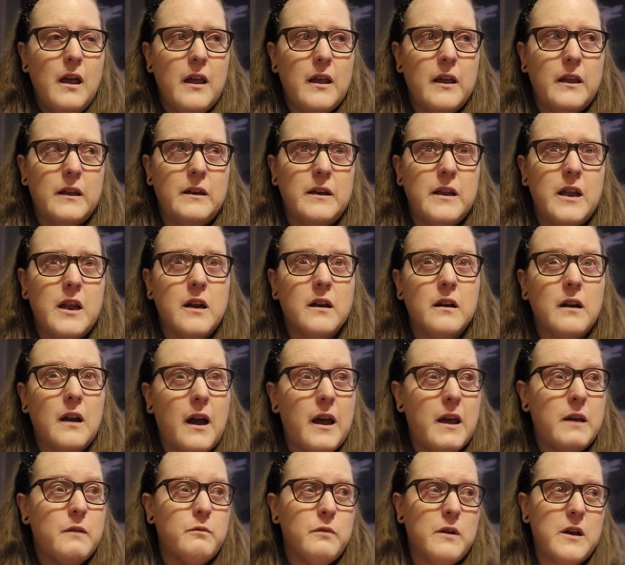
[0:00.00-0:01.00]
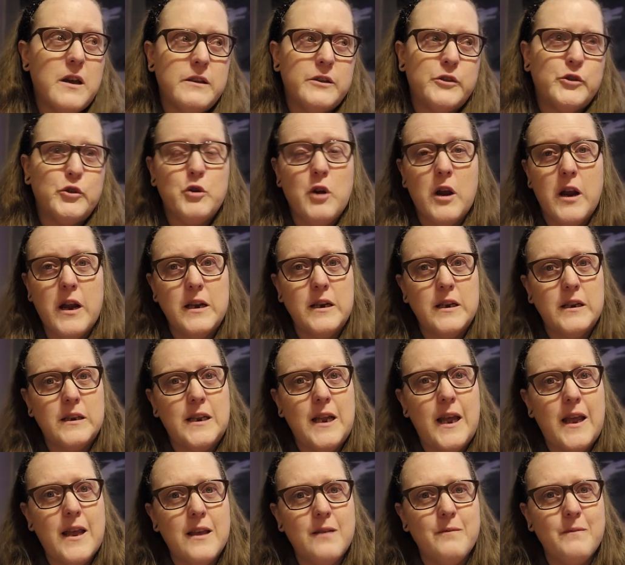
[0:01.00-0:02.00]
And here I was trying to
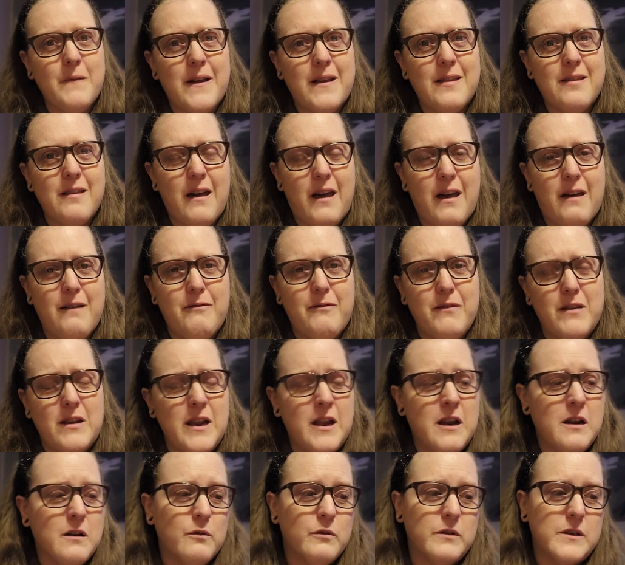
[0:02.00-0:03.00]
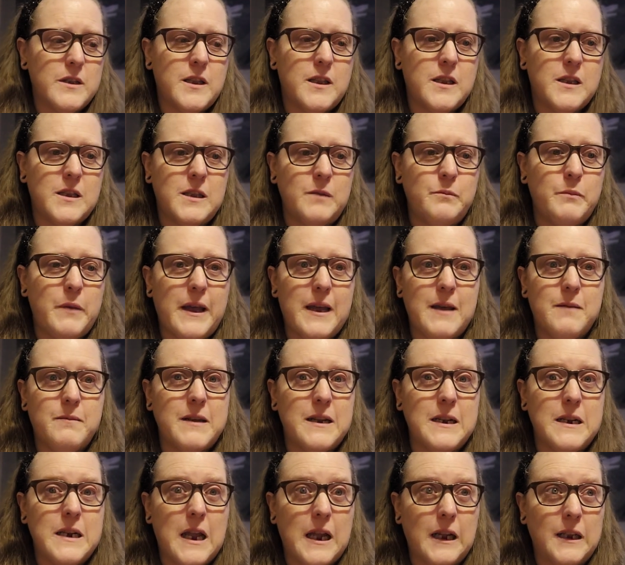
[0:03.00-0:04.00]
take my life, and here was this
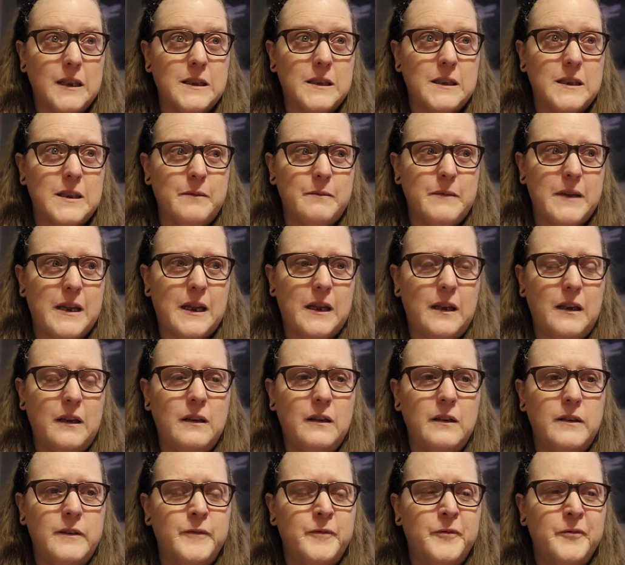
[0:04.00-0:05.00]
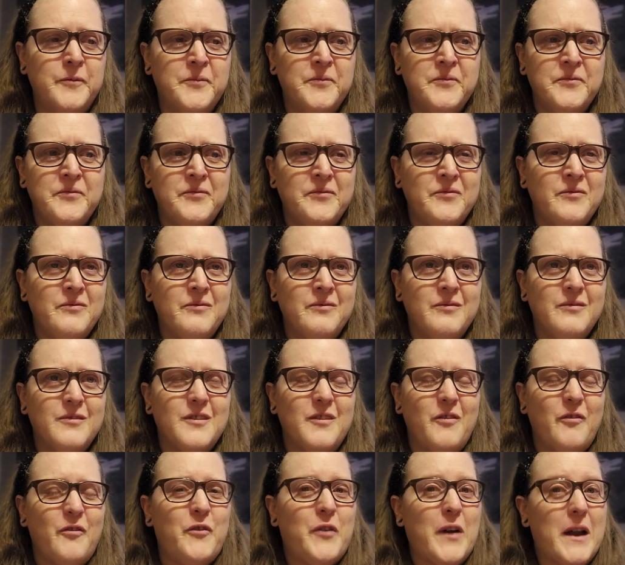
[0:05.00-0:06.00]
baby next to me
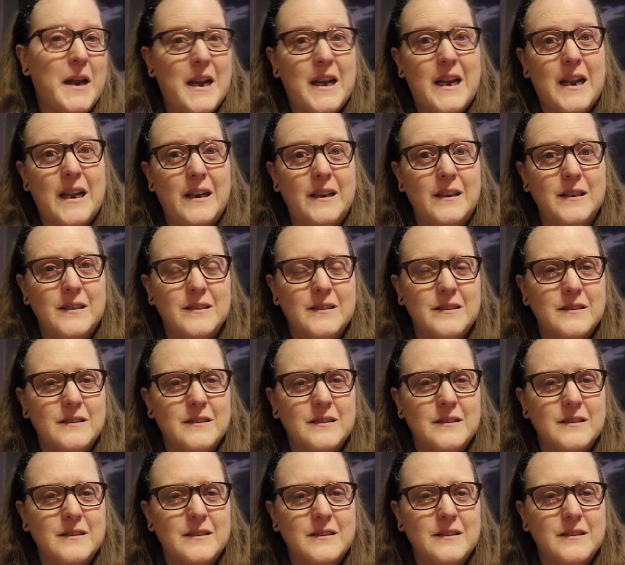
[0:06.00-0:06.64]
fighting.